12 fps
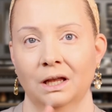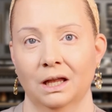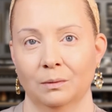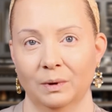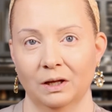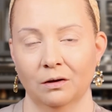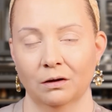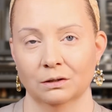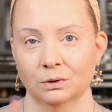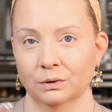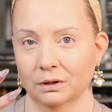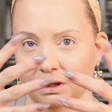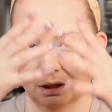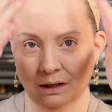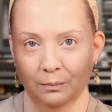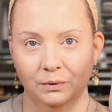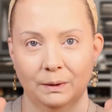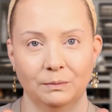and my contour, and I
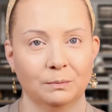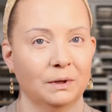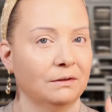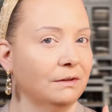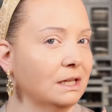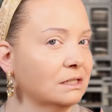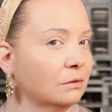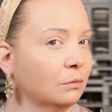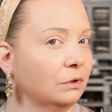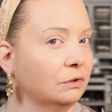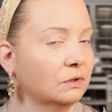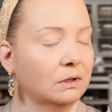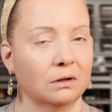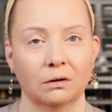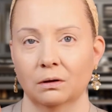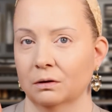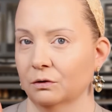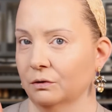prepped my face using
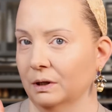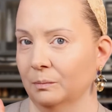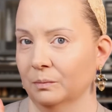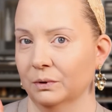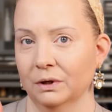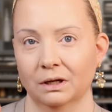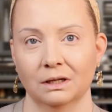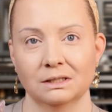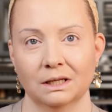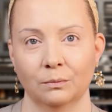all cream products,